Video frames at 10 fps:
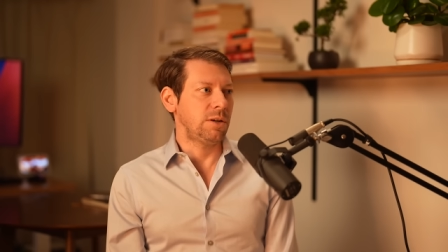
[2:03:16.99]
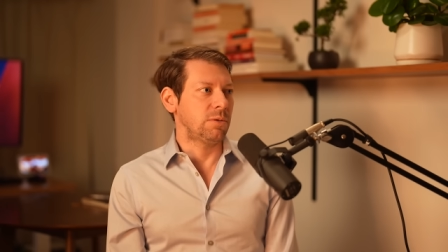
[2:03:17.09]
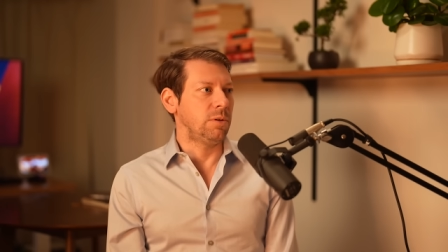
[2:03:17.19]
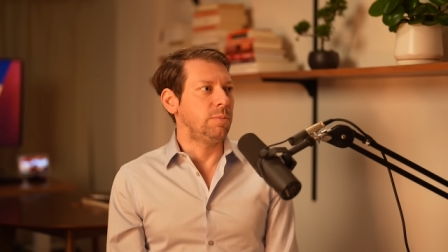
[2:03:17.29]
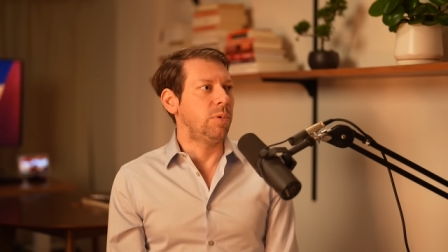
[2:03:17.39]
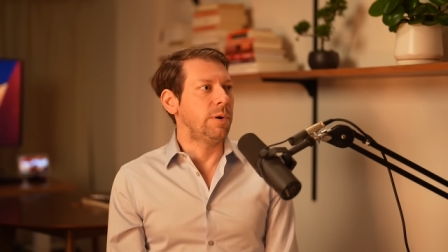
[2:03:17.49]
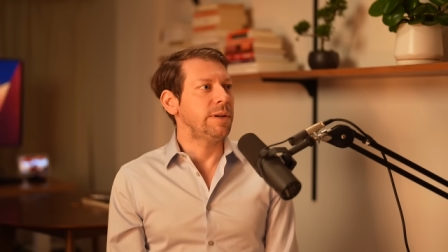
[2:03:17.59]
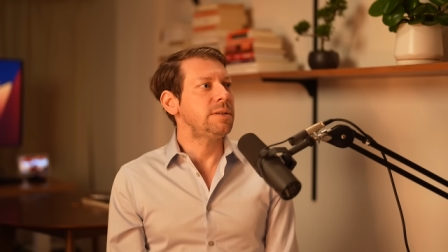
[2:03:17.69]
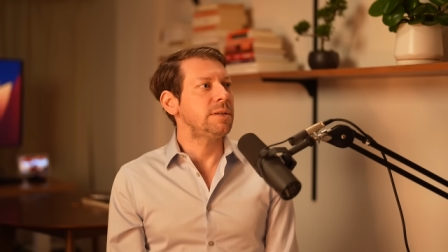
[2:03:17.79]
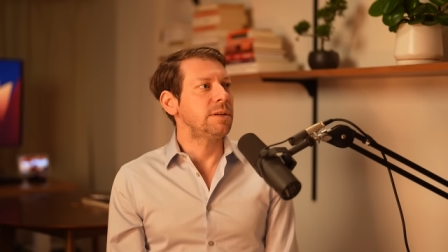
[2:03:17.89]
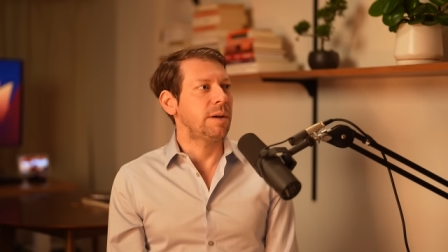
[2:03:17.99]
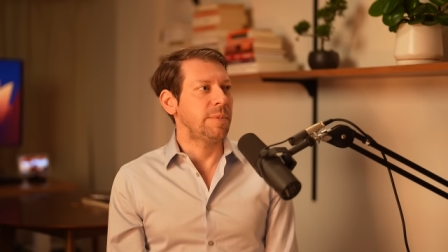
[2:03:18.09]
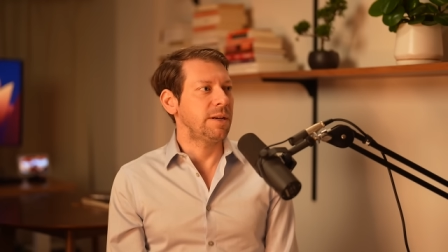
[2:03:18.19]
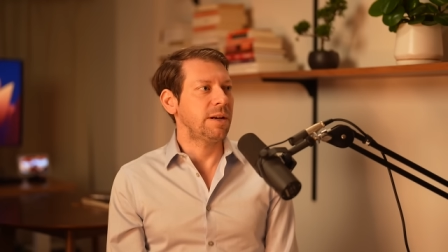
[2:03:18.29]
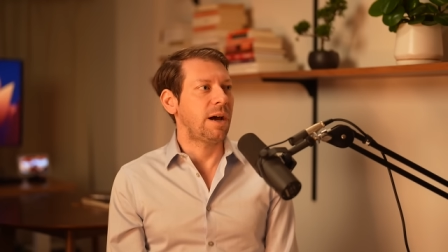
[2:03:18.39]
year old boys to come
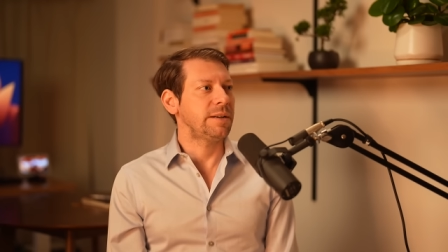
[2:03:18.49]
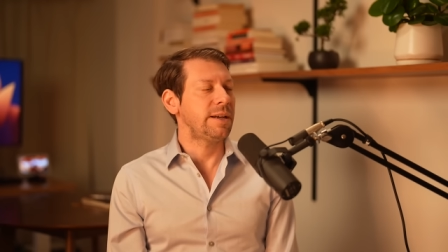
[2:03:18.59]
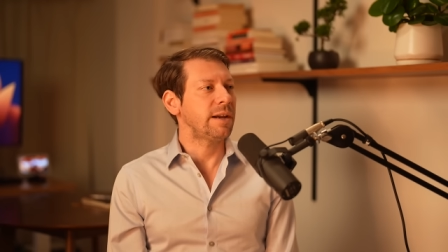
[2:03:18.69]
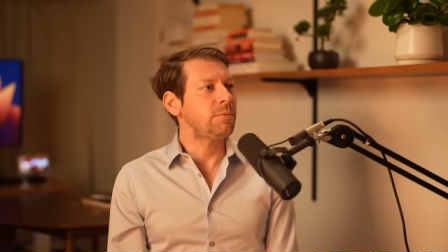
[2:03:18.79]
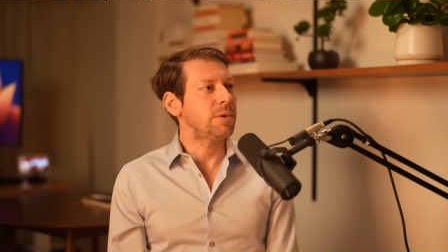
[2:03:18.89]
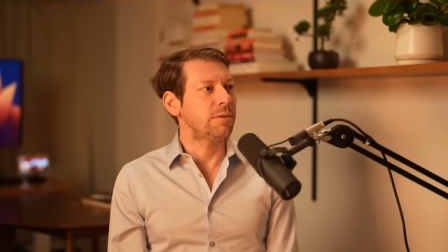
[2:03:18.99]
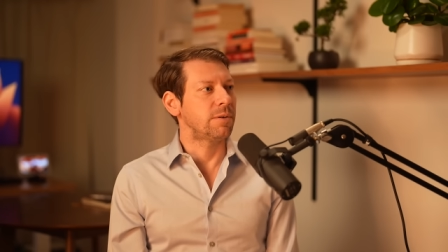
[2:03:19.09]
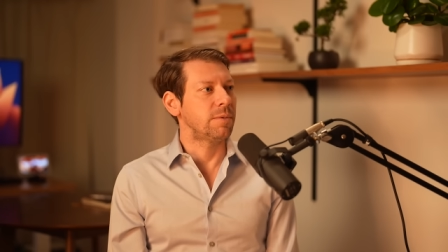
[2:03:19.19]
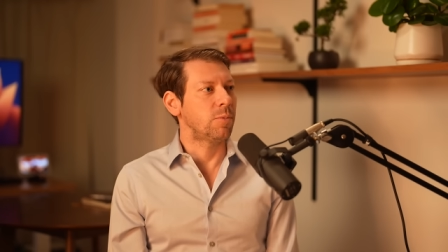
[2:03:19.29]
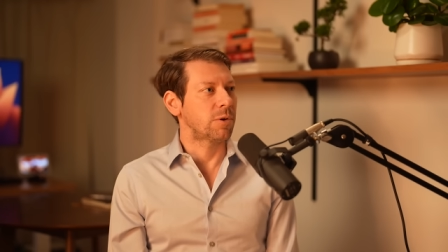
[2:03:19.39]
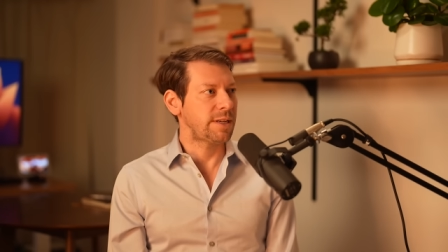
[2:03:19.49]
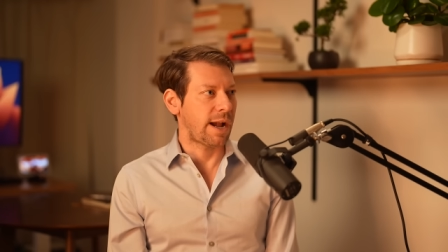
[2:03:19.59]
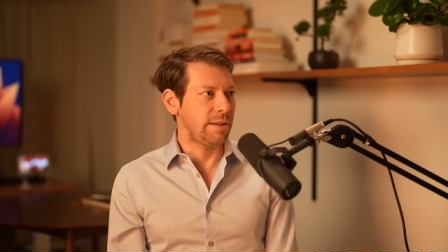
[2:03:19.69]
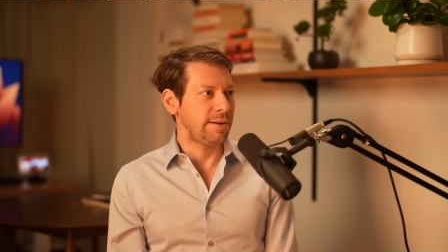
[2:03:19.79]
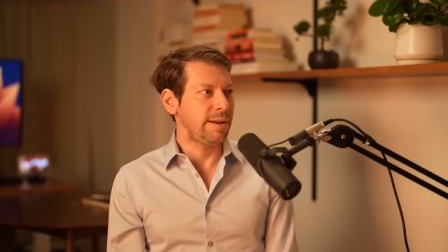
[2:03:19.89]
into contact with their own
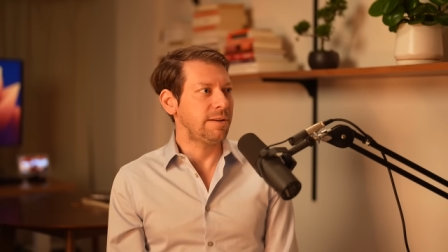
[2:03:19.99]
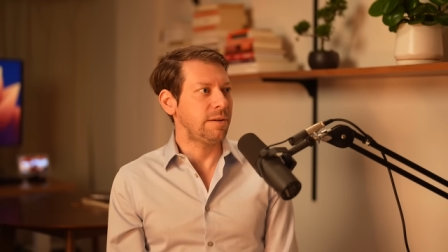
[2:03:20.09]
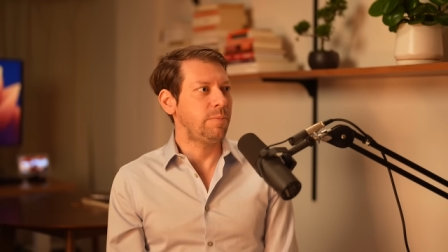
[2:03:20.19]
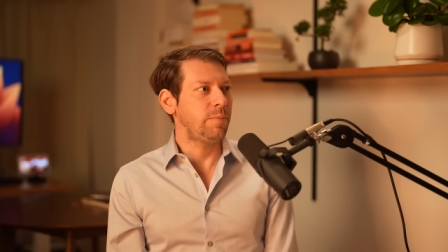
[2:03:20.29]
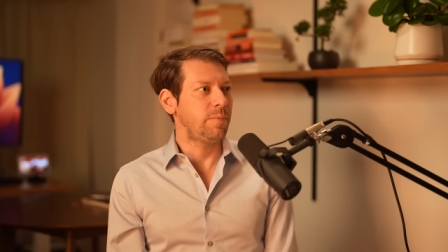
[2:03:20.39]
mortality and to